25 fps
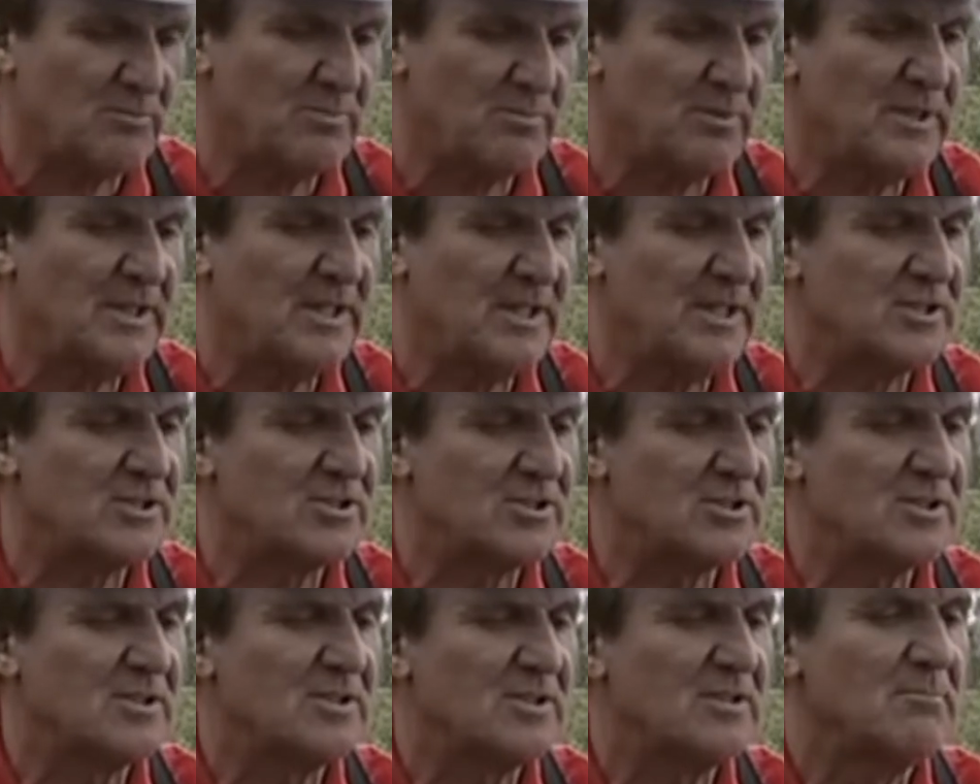to be
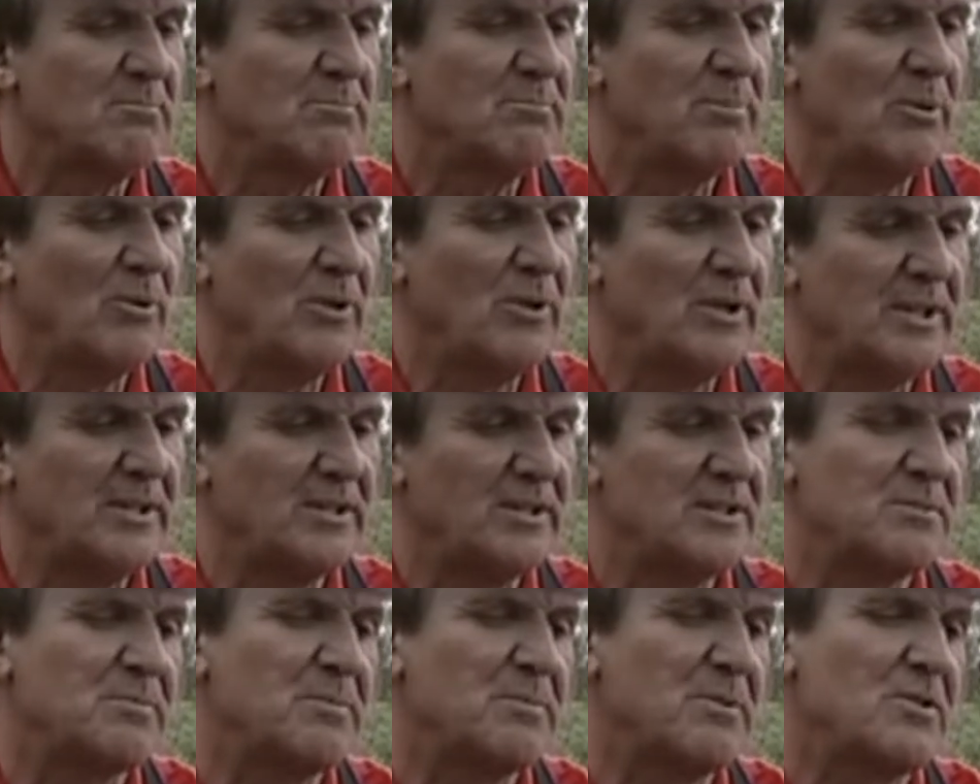as
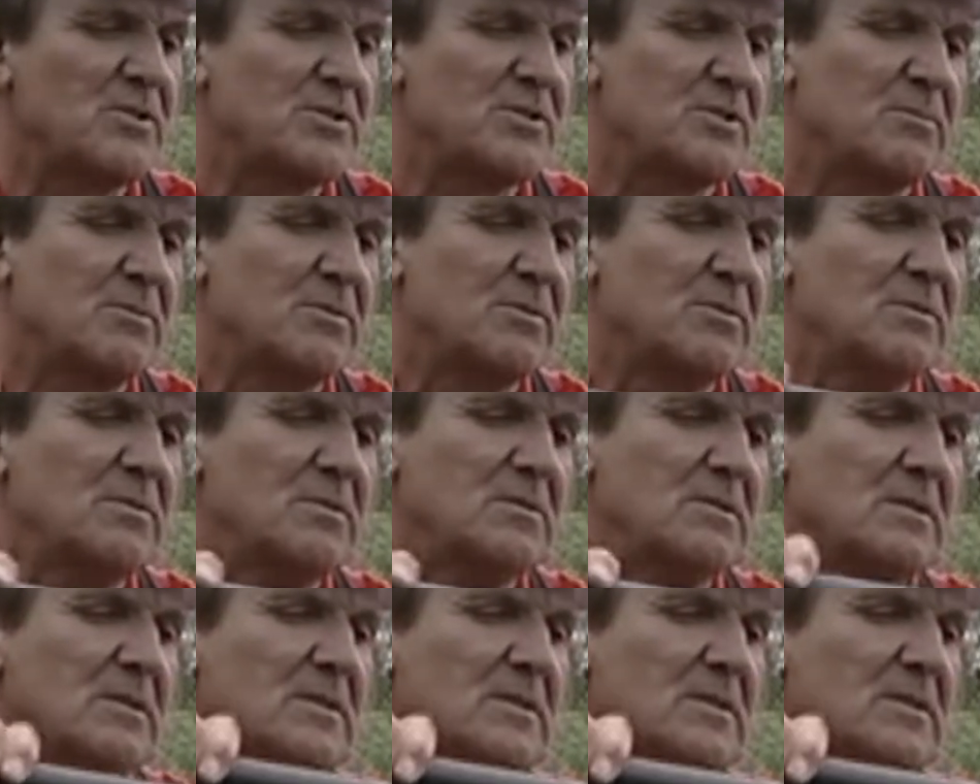buoyant as possible.